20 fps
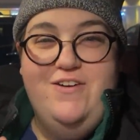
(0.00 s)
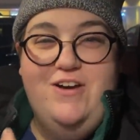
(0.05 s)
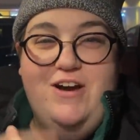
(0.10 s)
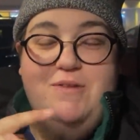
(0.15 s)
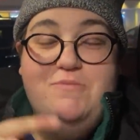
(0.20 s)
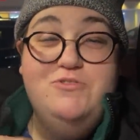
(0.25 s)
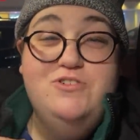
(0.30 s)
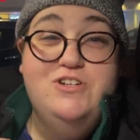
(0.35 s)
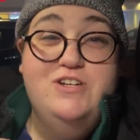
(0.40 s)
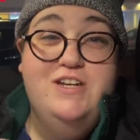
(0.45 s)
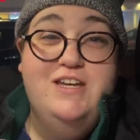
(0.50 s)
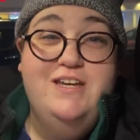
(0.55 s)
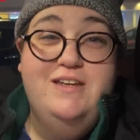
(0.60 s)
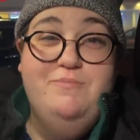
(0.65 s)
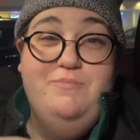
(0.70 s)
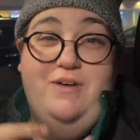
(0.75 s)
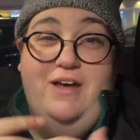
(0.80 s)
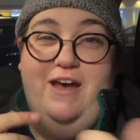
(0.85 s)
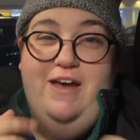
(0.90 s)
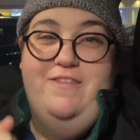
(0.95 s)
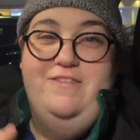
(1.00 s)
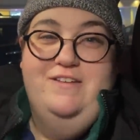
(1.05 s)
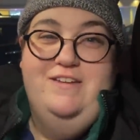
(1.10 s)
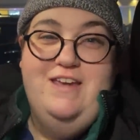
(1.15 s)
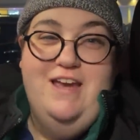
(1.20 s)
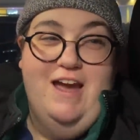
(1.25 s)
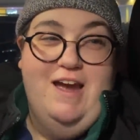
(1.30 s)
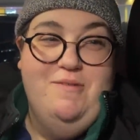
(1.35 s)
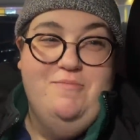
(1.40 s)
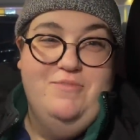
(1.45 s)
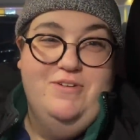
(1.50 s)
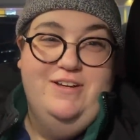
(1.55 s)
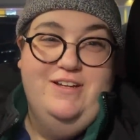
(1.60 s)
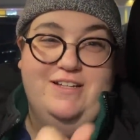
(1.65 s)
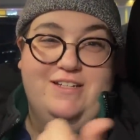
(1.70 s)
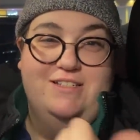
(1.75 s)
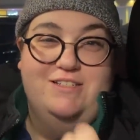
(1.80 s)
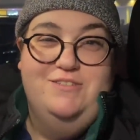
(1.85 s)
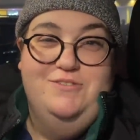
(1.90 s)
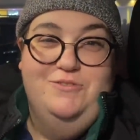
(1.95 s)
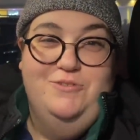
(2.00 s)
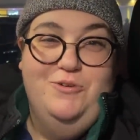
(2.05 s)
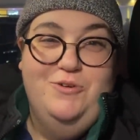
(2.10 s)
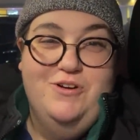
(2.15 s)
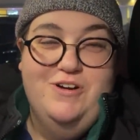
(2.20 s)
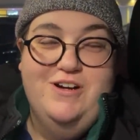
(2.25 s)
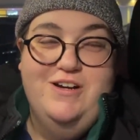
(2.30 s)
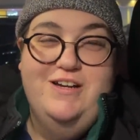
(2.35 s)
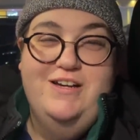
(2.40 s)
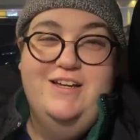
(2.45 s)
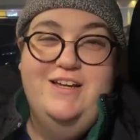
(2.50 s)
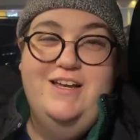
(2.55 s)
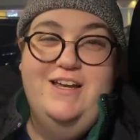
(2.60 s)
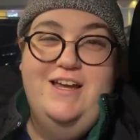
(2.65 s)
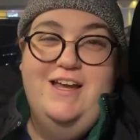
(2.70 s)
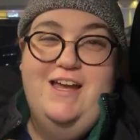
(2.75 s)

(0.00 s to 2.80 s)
I'm Jeannine, behind the camera is Laura,